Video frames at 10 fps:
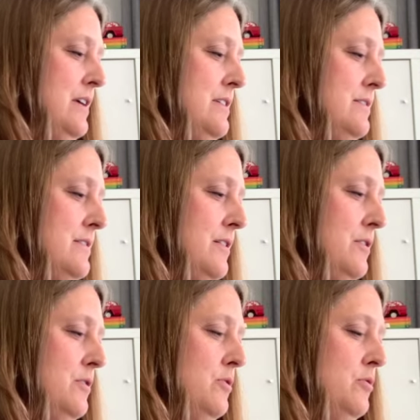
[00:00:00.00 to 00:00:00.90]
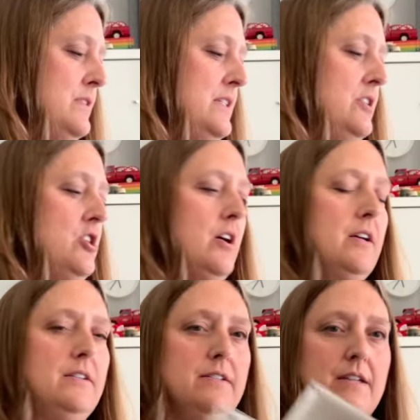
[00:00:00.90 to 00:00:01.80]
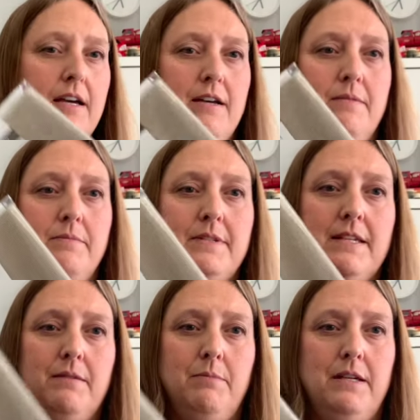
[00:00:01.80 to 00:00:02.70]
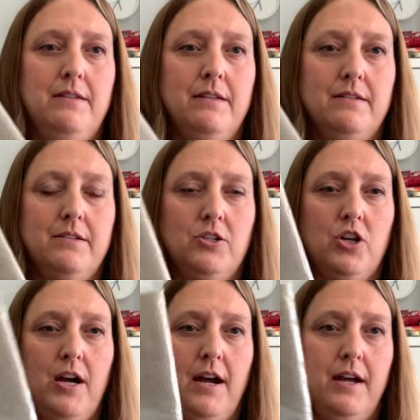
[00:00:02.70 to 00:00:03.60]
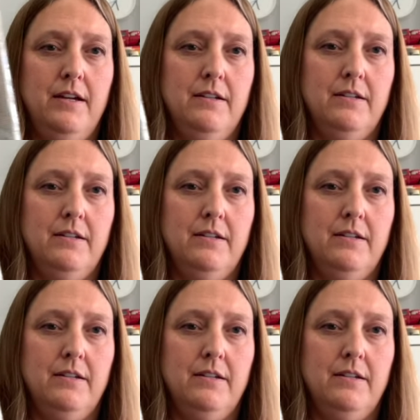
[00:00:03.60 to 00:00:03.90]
So Stitch On sent me this to try.